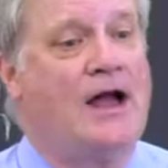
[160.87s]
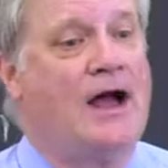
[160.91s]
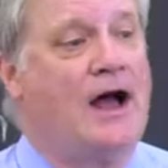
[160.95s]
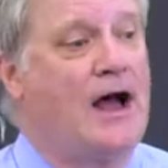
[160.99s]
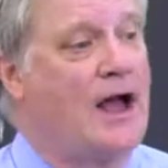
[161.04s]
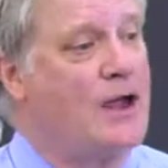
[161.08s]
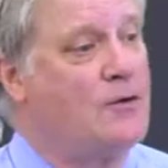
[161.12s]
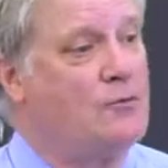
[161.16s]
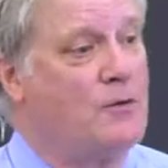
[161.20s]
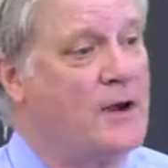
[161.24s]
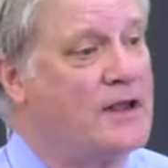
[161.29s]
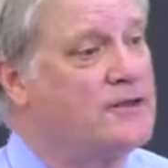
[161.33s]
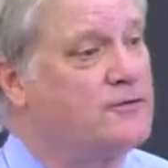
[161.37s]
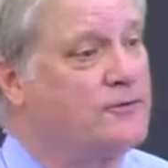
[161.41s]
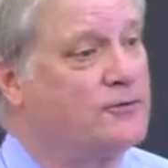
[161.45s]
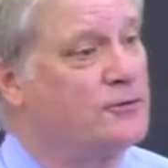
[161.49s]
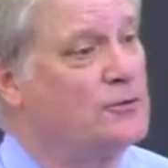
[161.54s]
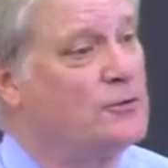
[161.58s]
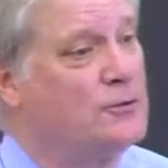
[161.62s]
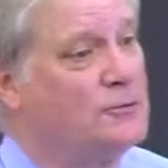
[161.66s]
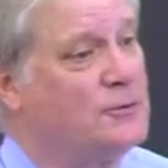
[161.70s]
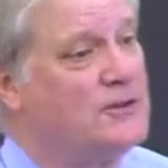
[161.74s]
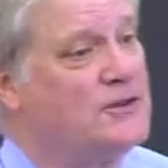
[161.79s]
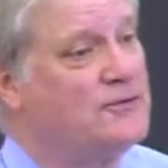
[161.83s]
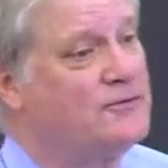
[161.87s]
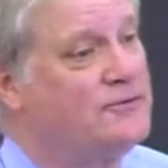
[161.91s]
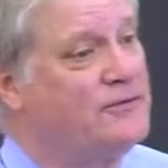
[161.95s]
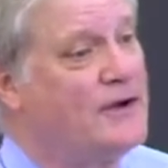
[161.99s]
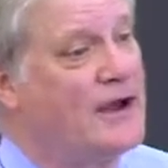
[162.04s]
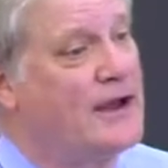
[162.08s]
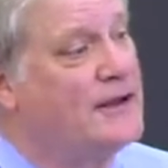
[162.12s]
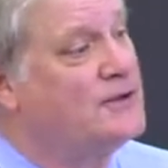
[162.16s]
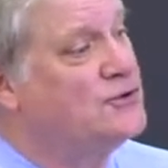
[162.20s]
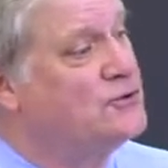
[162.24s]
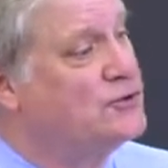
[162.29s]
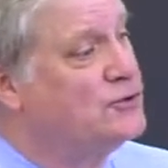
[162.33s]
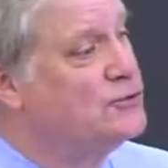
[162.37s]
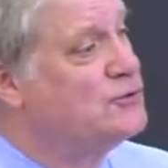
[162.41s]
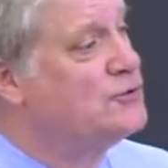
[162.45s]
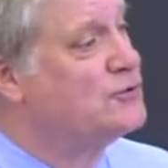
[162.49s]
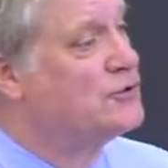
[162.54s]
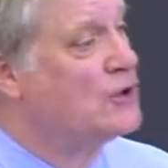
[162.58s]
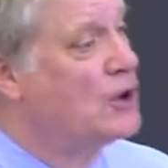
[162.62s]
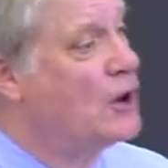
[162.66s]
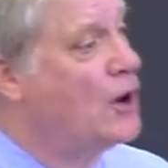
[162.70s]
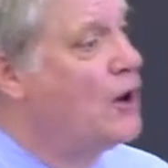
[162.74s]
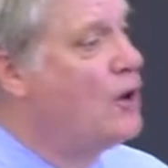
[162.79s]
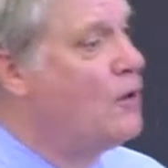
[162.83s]
I went through it with a
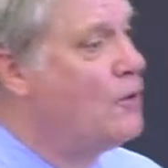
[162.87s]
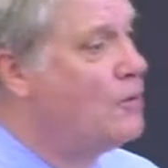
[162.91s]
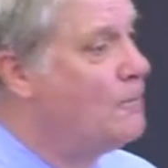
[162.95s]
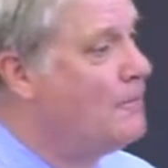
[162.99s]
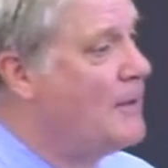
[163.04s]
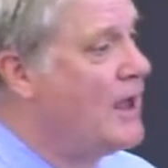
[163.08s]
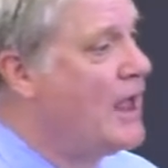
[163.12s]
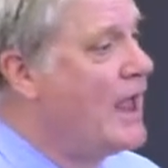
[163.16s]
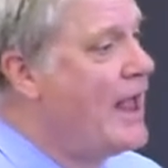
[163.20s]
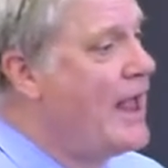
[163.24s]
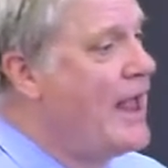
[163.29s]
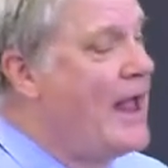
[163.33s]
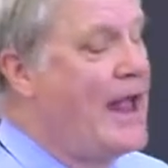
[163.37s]
fine-tooth comb,